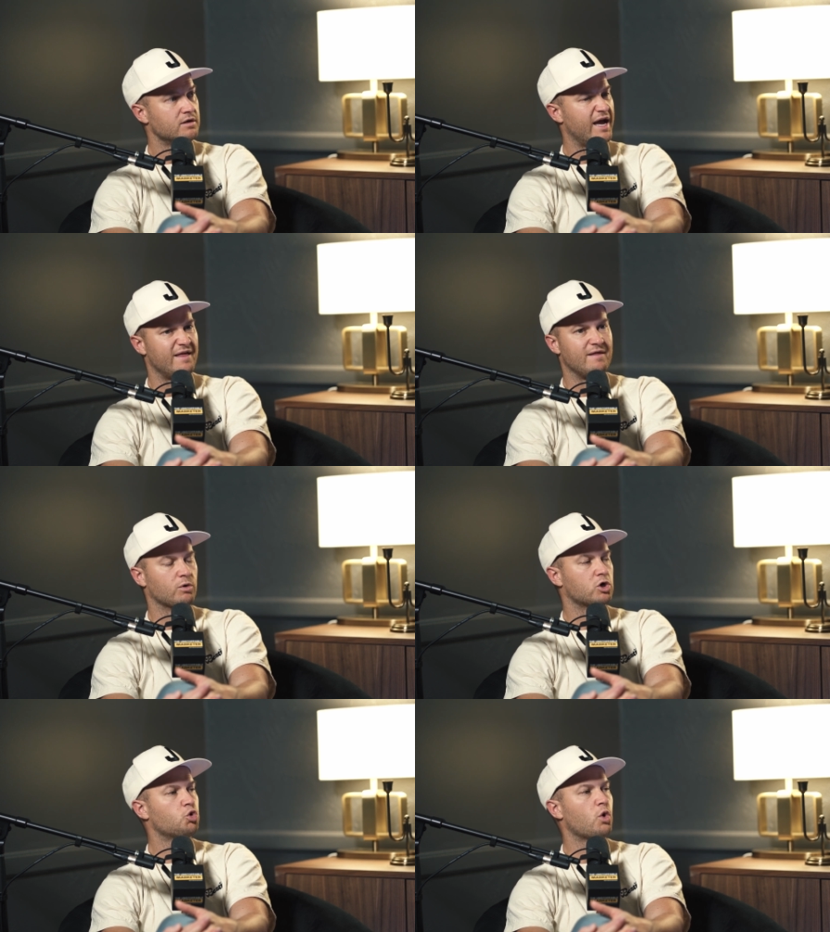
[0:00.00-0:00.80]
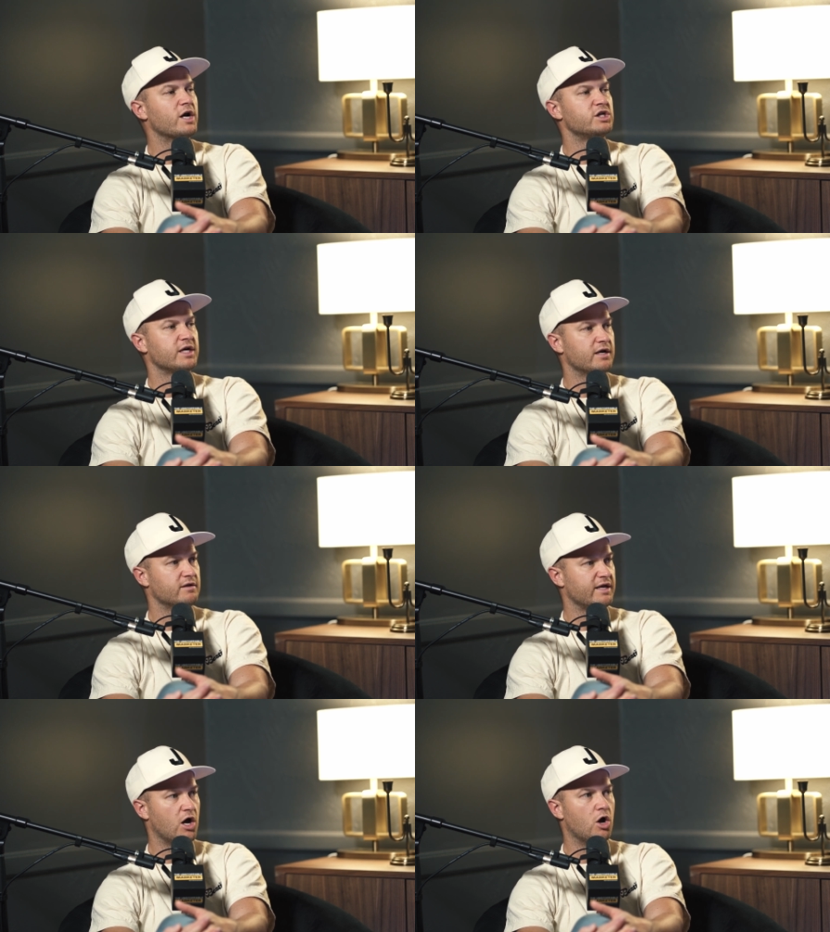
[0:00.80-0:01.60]
And they were crushing it.
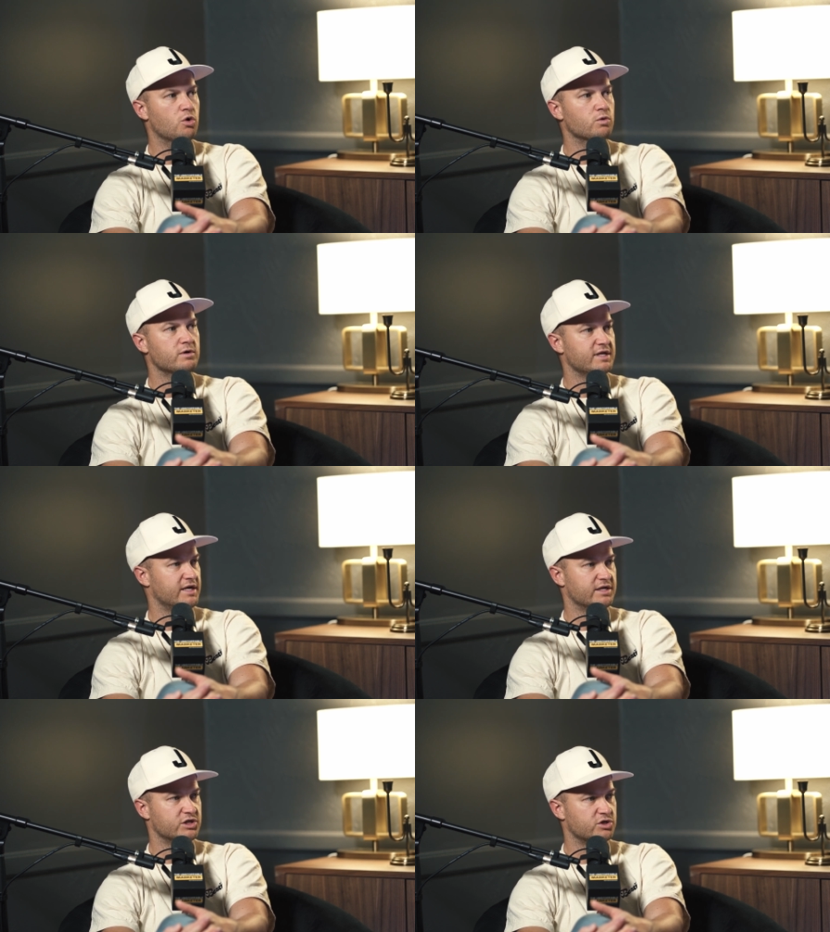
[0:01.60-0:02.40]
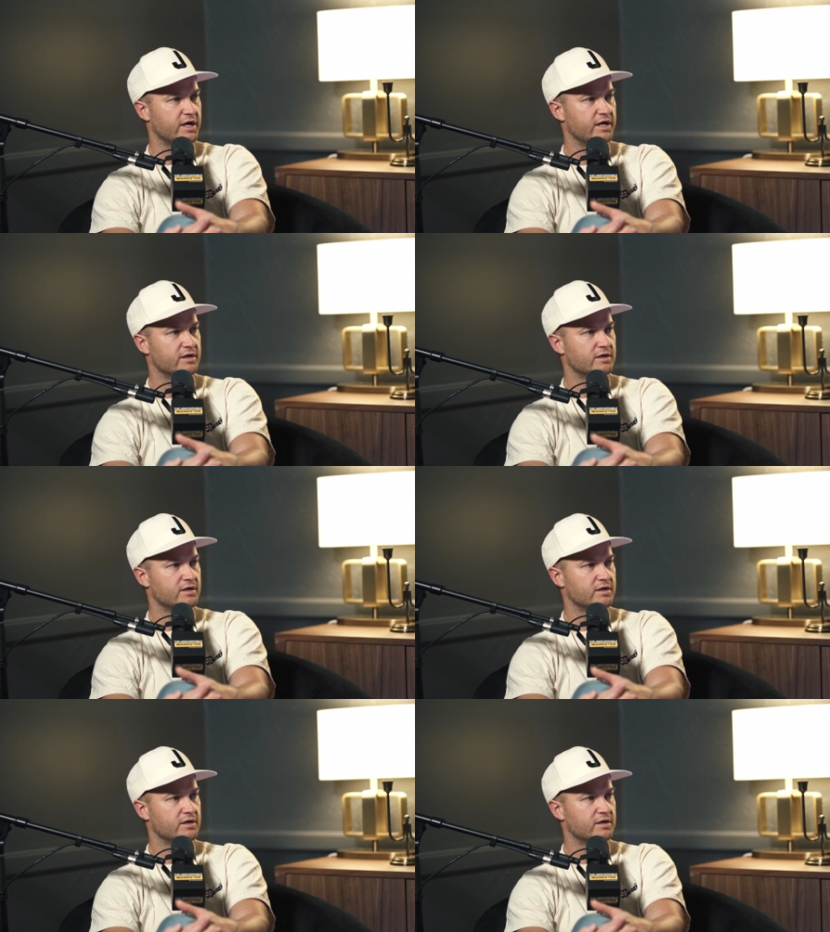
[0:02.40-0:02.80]
They owned the industry.